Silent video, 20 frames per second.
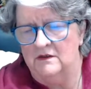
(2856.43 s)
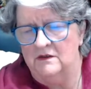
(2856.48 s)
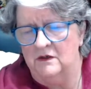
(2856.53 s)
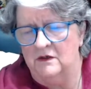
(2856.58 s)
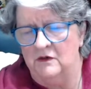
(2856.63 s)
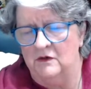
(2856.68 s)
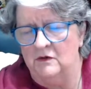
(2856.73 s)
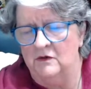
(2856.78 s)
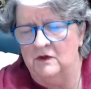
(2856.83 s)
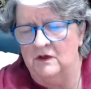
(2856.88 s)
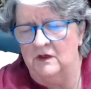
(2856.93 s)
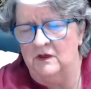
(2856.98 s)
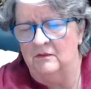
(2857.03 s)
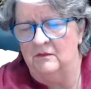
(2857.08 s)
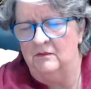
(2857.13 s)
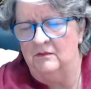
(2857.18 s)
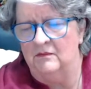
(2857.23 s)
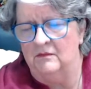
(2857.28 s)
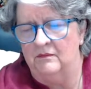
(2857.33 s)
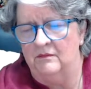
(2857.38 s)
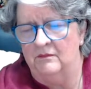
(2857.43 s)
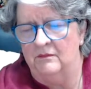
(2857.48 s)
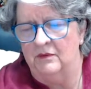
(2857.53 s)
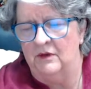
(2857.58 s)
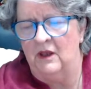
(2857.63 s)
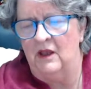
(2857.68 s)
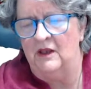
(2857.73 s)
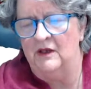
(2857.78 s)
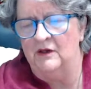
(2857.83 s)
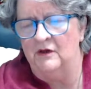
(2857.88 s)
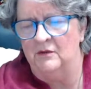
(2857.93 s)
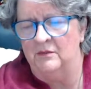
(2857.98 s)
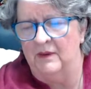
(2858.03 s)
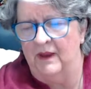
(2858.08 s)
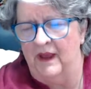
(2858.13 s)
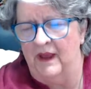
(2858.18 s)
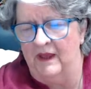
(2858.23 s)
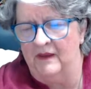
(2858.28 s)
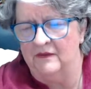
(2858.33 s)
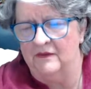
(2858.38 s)
so you can plot your
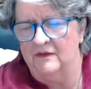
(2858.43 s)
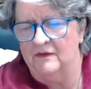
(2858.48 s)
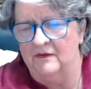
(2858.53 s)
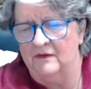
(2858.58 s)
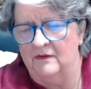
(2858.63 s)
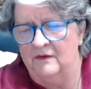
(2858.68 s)
path